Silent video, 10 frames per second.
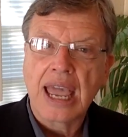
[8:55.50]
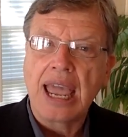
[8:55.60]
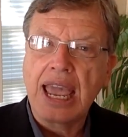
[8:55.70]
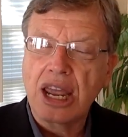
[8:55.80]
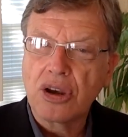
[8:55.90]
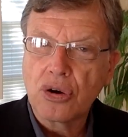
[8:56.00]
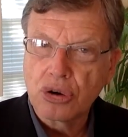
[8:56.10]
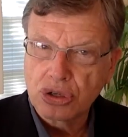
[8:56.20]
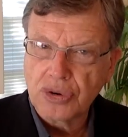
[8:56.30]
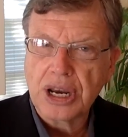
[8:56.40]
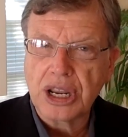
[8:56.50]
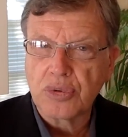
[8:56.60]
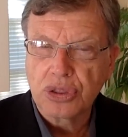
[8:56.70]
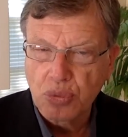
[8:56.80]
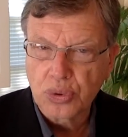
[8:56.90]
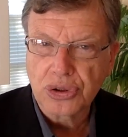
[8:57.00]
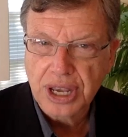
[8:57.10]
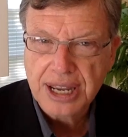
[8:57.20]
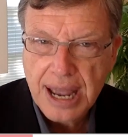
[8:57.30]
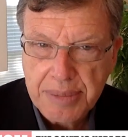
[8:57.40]
and her training with the World
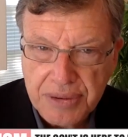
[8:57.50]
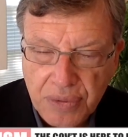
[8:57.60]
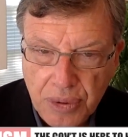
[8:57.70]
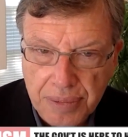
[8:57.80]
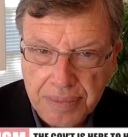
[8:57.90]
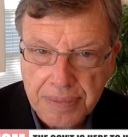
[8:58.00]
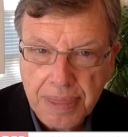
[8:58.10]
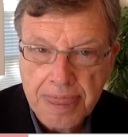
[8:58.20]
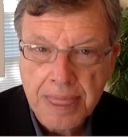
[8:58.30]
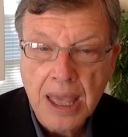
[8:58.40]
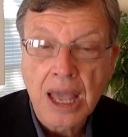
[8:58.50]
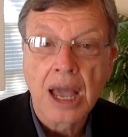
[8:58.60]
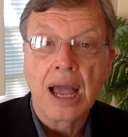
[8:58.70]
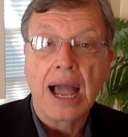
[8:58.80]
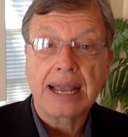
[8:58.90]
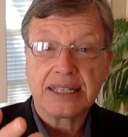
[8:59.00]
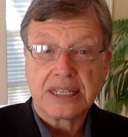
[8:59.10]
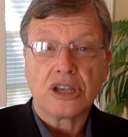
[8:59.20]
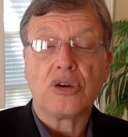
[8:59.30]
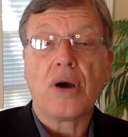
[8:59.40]
Economic Forum. I can
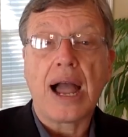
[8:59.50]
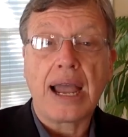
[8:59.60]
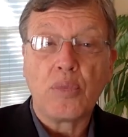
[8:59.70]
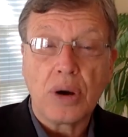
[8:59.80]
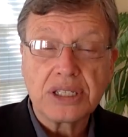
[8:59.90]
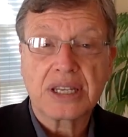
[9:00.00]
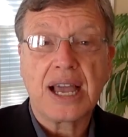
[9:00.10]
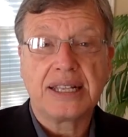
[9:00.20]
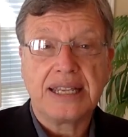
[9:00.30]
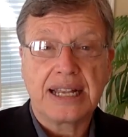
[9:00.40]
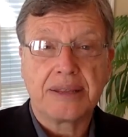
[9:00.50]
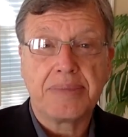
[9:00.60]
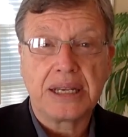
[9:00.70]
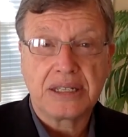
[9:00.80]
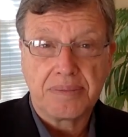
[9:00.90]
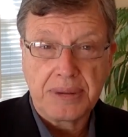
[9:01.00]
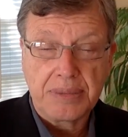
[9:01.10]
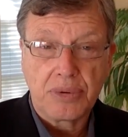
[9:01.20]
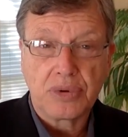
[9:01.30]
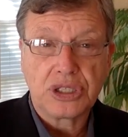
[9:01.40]
tell you, I was contacted by some
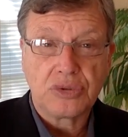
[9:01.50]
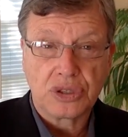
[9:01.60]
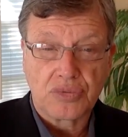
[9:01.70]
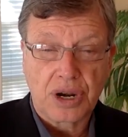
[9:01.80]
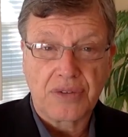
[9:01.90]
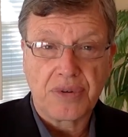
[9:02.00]
people when she was running